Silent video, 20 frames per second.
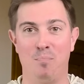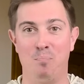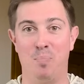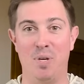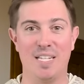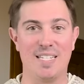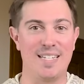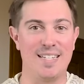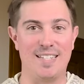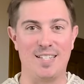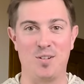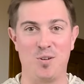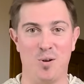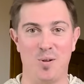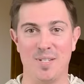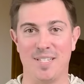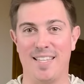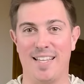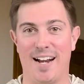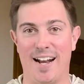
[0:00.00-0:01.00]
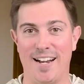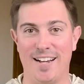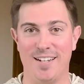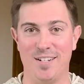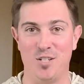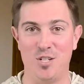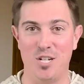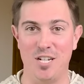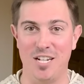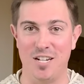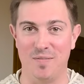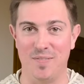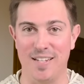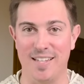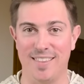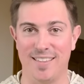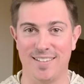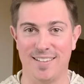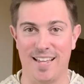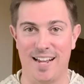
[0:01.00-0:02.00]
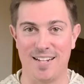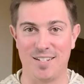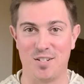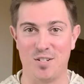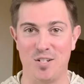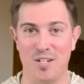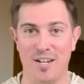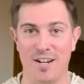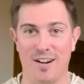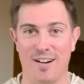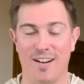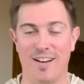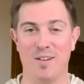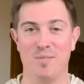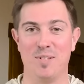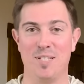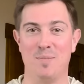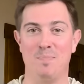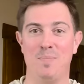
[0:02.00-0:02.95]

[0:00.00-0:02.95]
business goals that I'd achieved in the last year. And it was